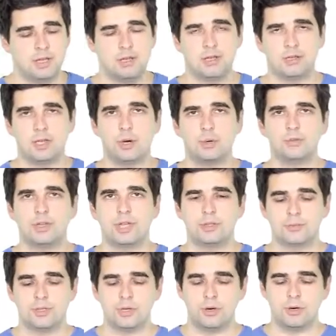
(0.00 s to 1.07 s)
Note that
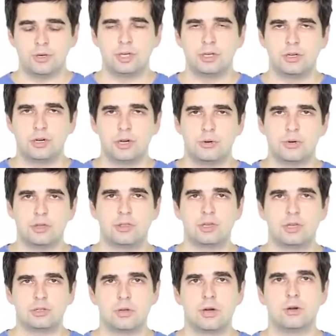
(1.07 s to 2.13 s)
we only go in
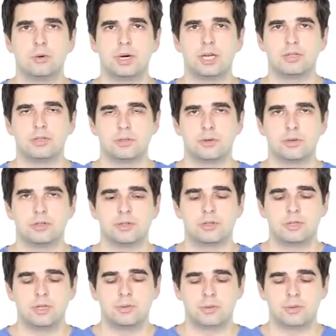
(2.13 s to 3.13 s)
the clockwise order,